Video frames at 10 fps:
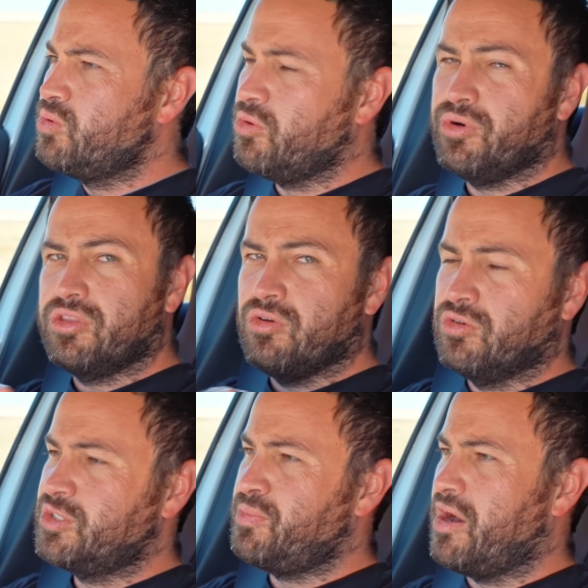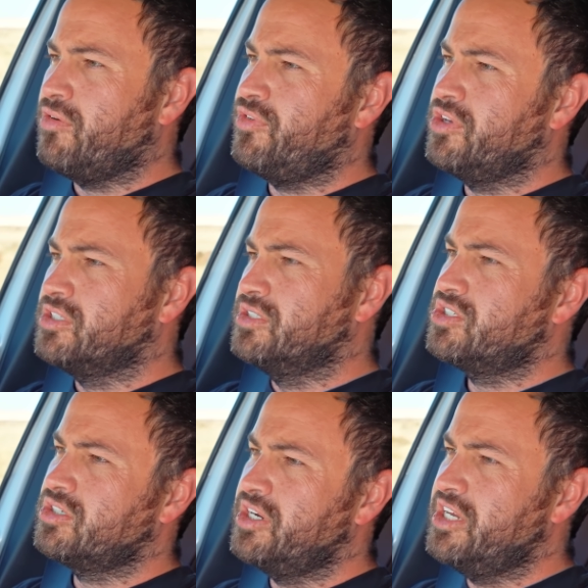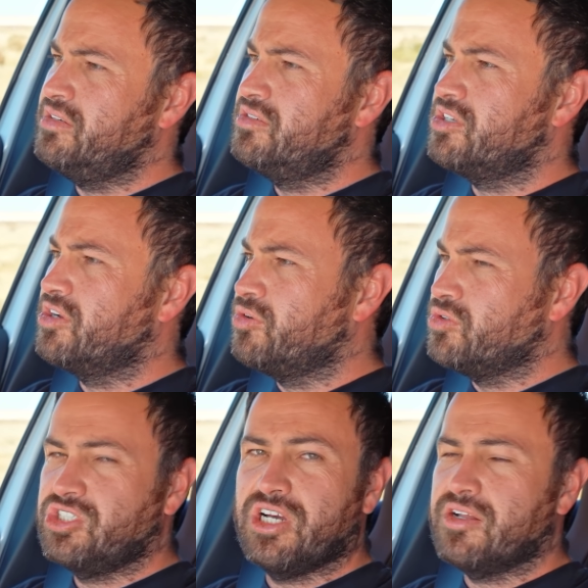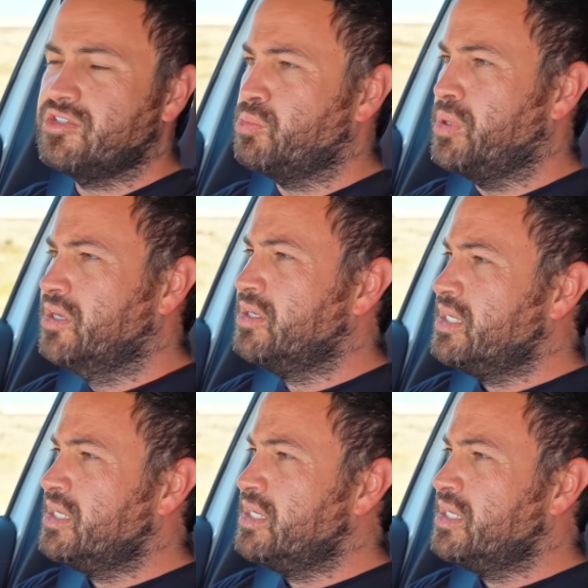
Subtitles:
We'll put the horsepower figure on the screen so you don't all shout at me.